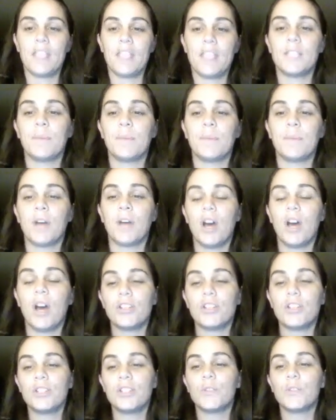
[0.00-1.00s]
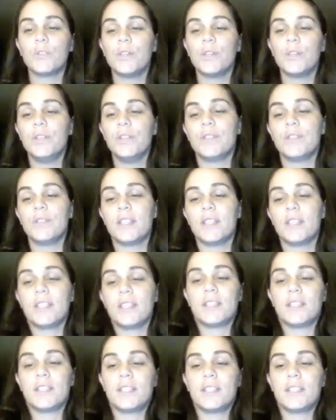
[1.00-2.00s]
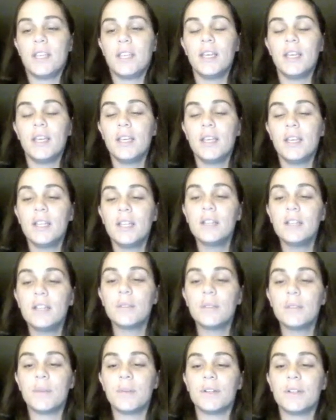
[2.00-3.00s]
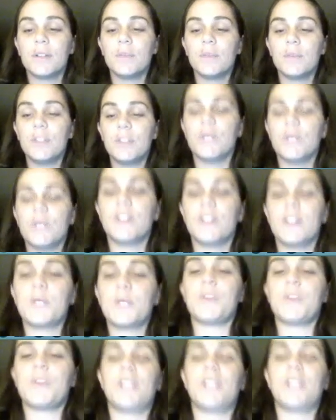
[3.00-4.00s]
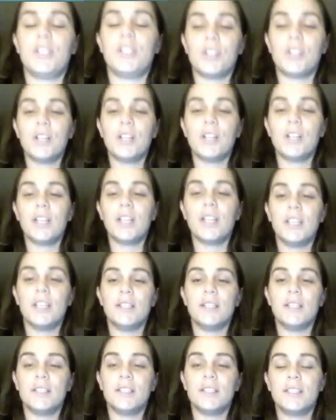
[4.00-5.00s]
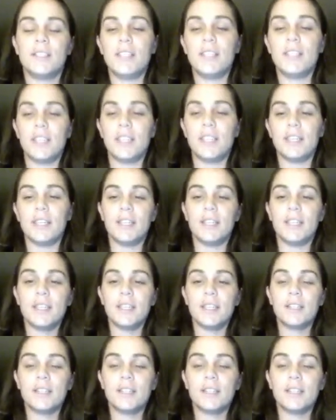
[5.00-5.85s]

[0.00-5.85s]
The precautions when using this when doing this procedure is the